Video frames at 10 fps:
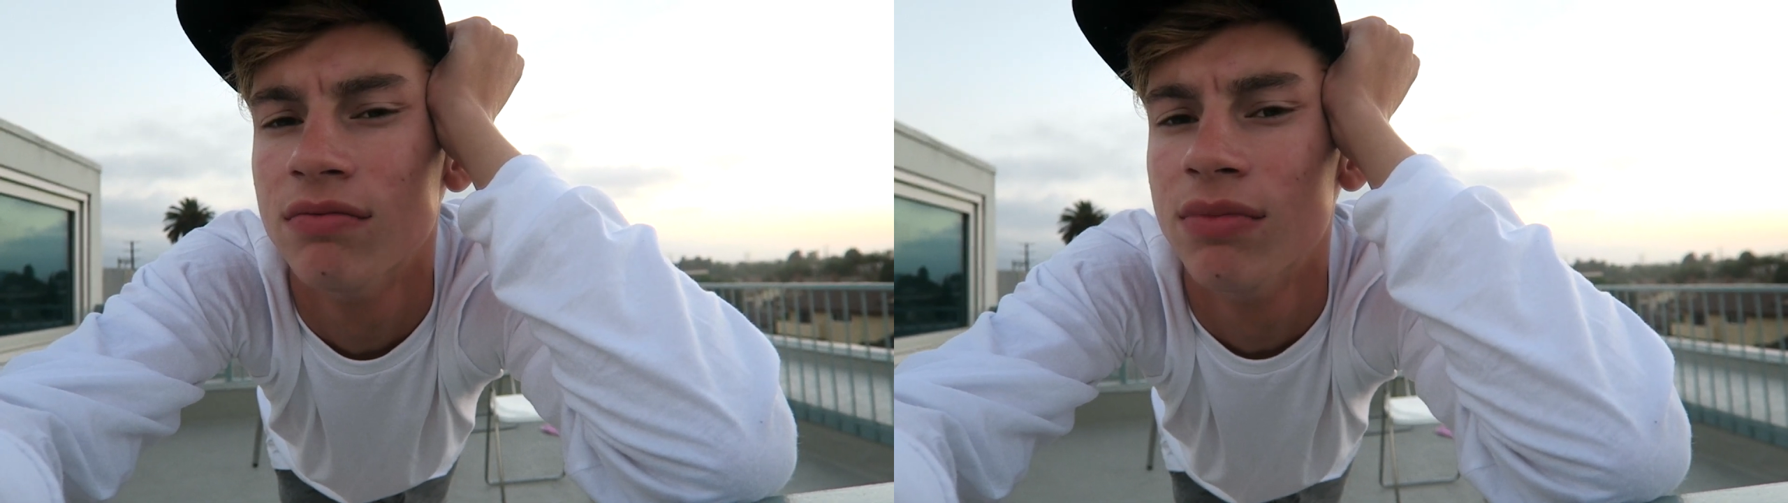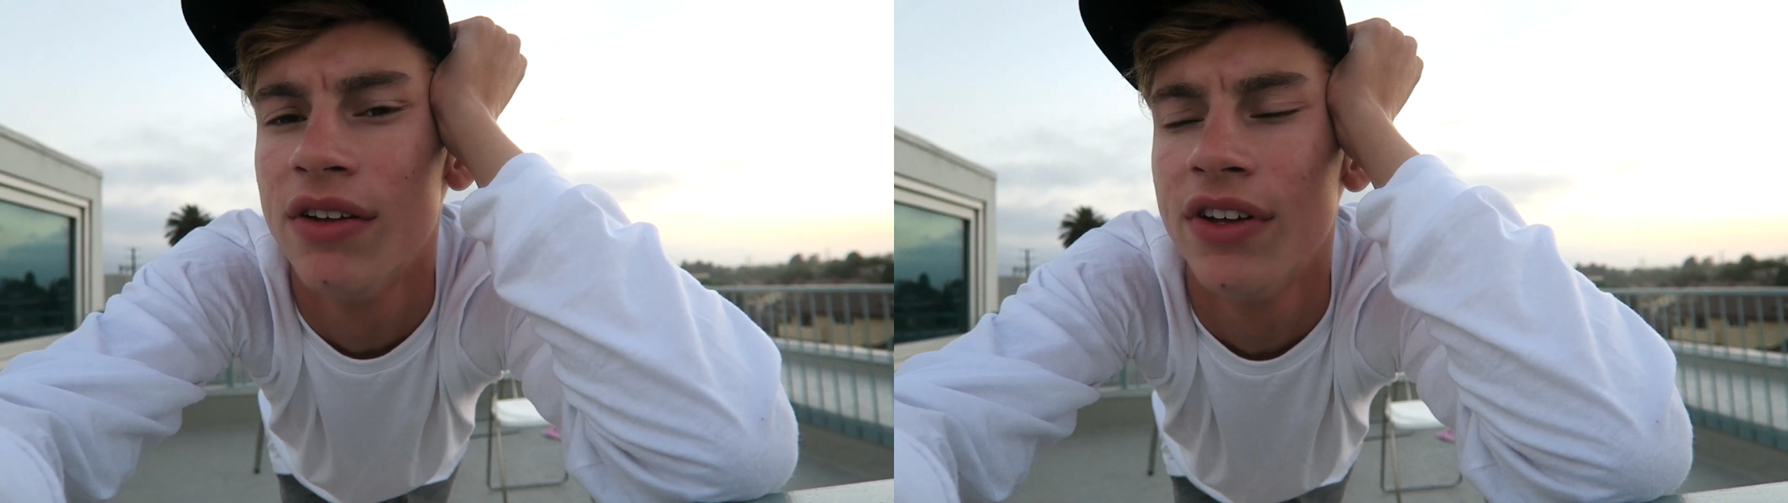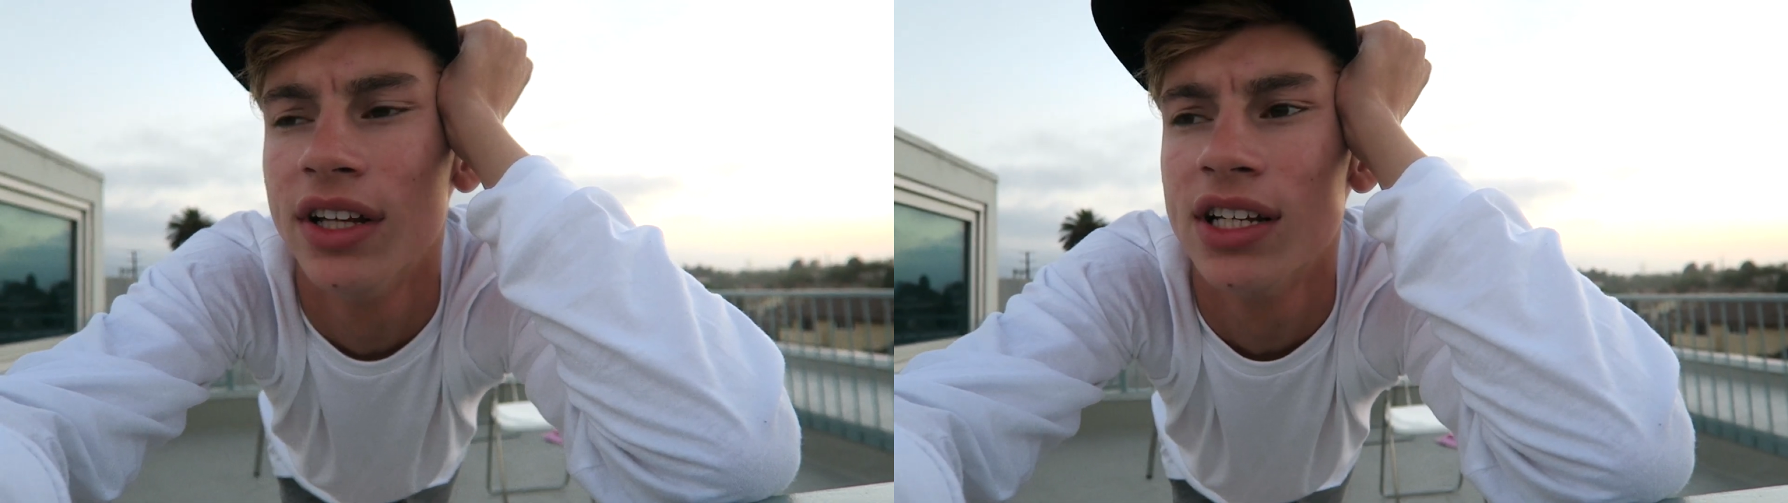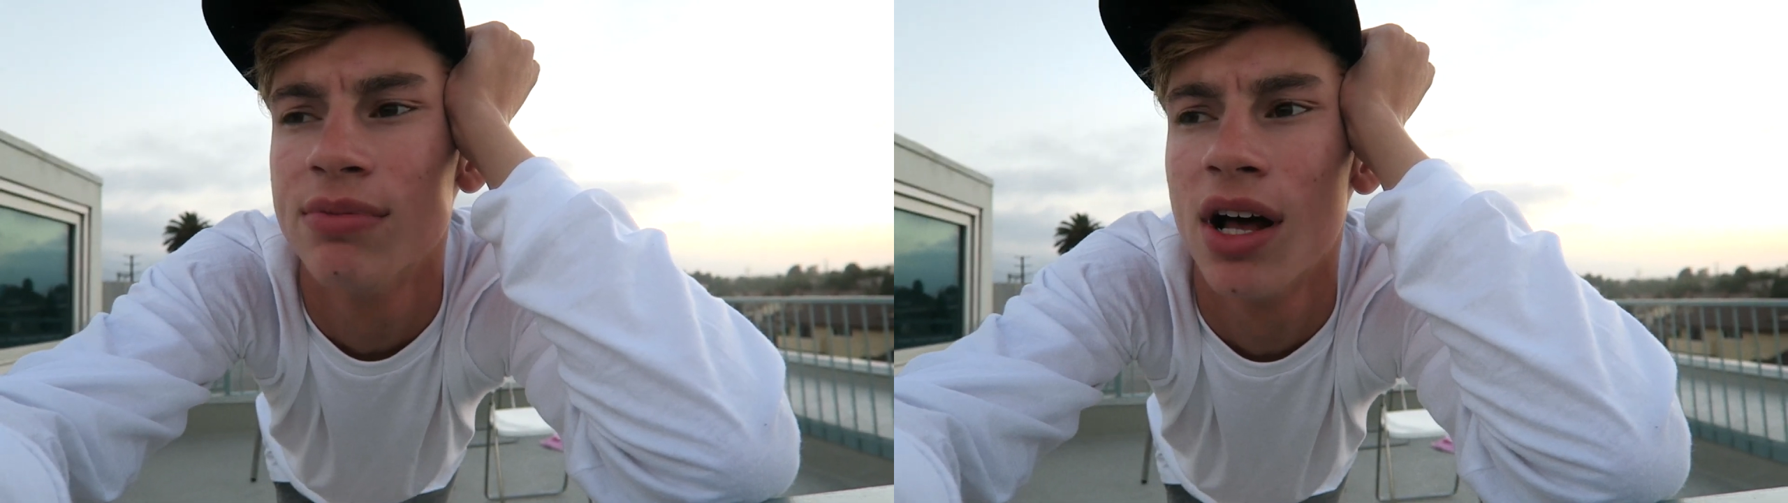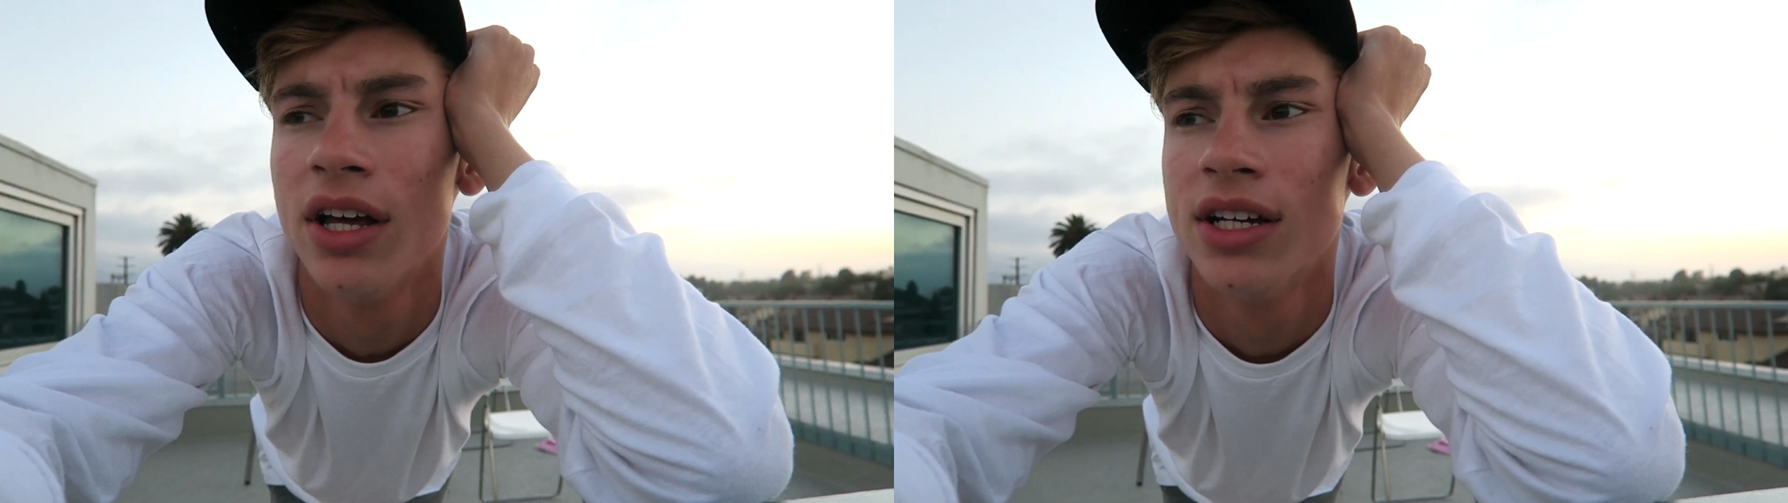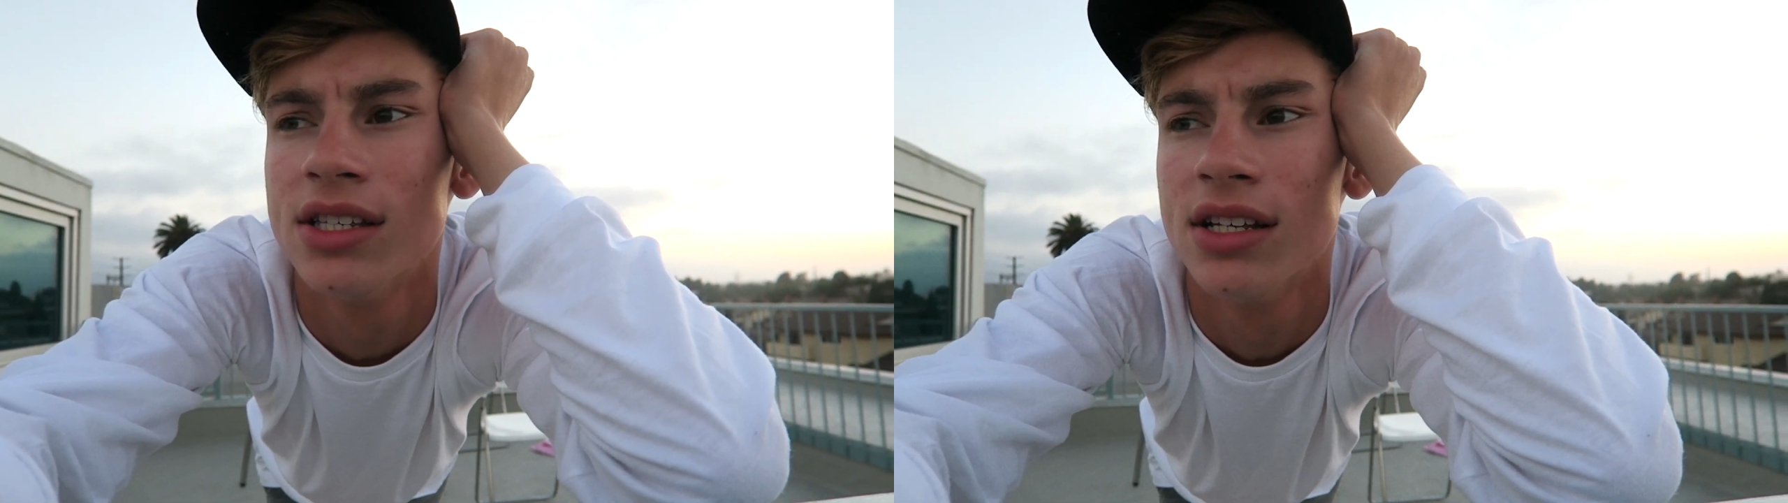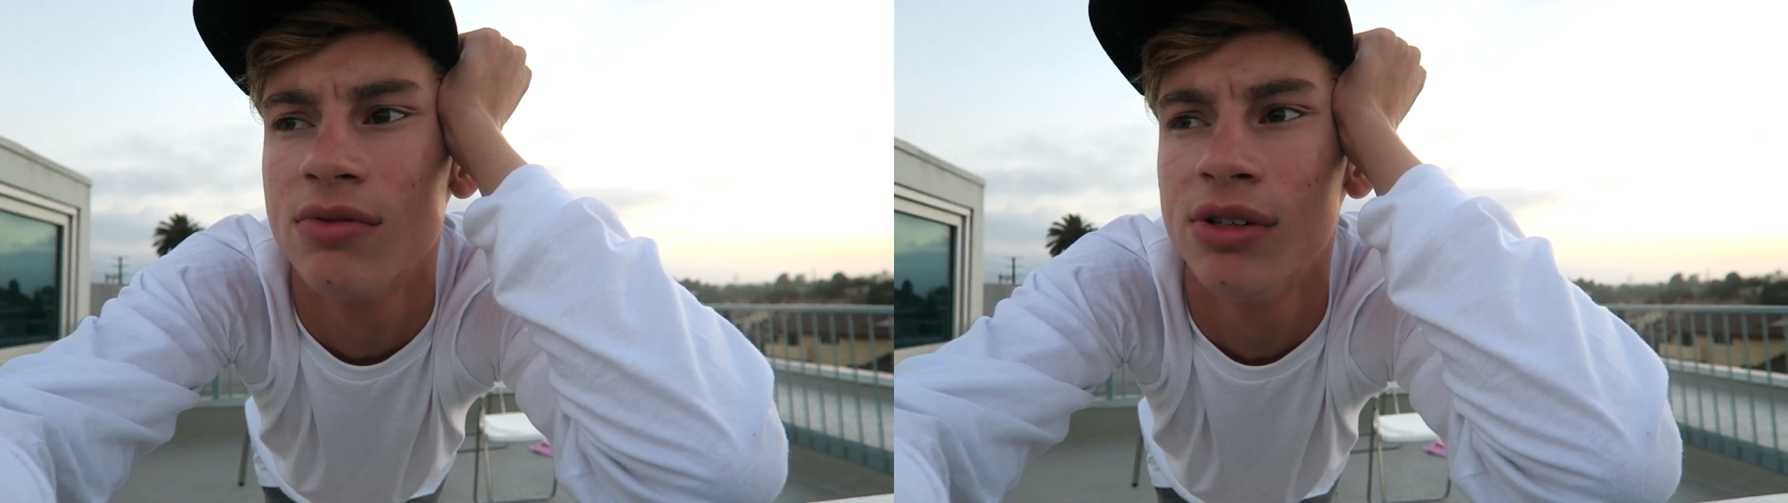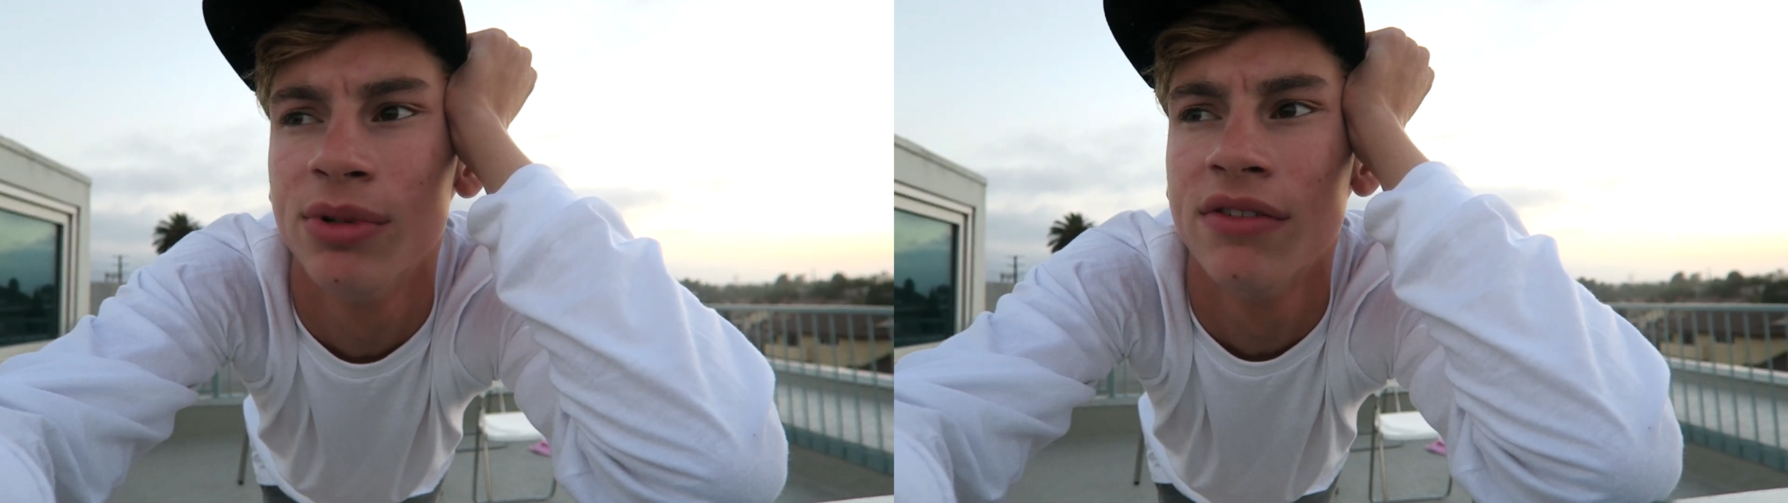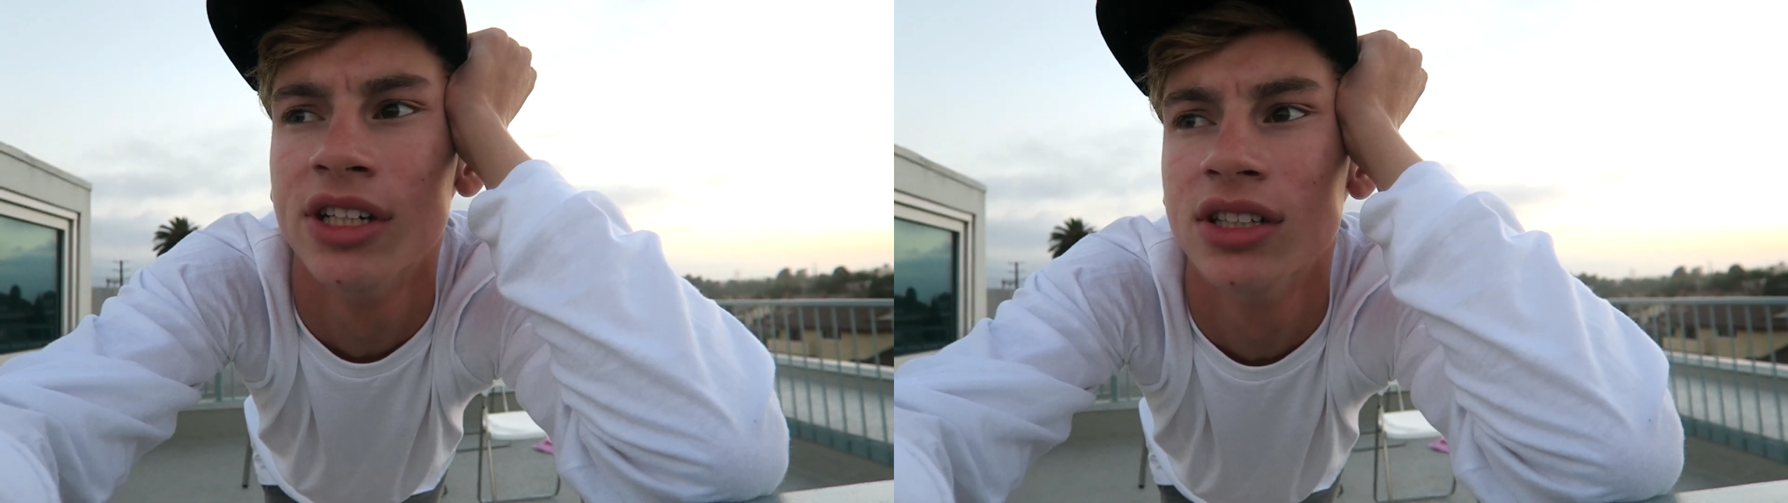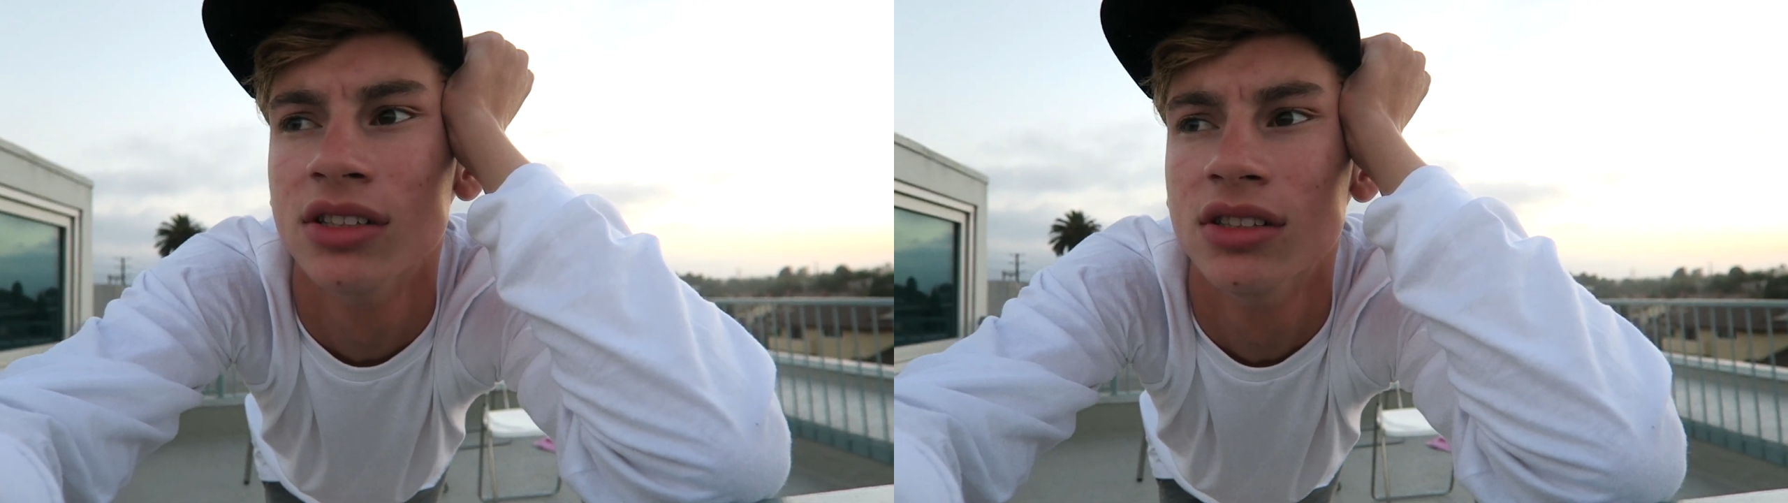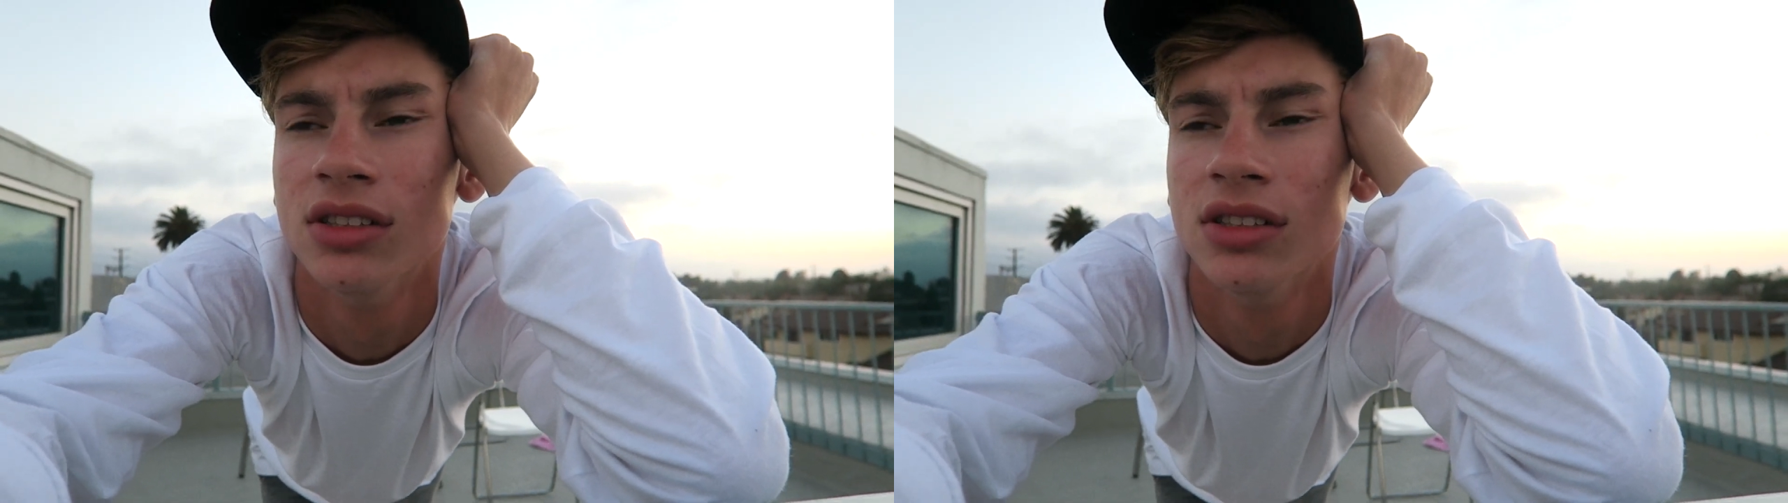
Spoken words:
but I feel like that's probably because that's what I'm giving.